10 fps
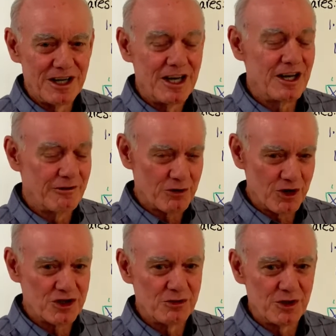And of
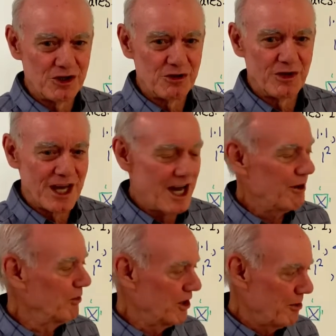course, you would do
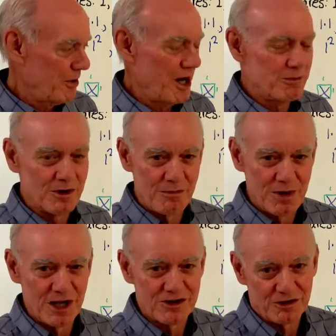that with a paper and
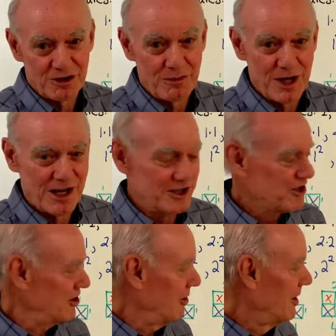pencil or pen.
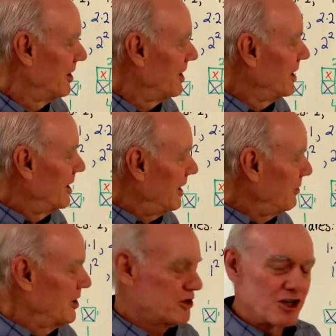So
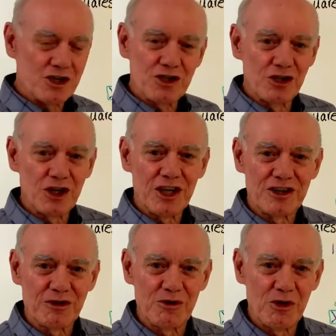Anyways, there's a look at
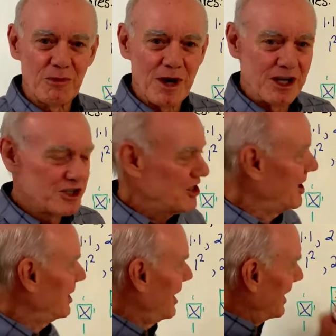the growth
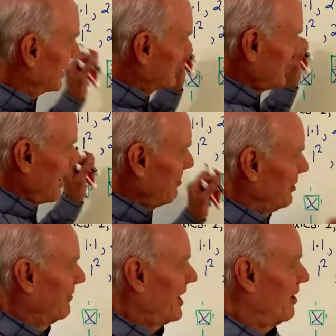mindset, an example
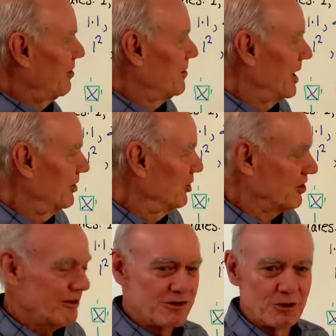of how it might
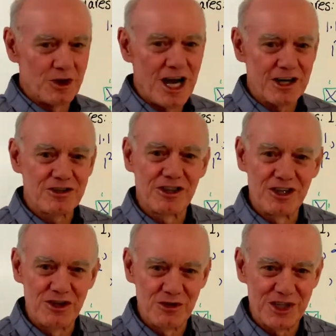look if you were actually
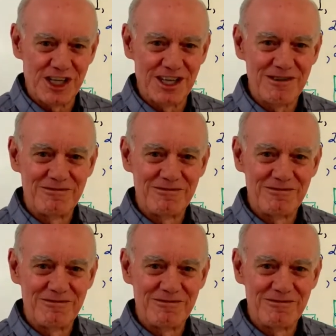using it.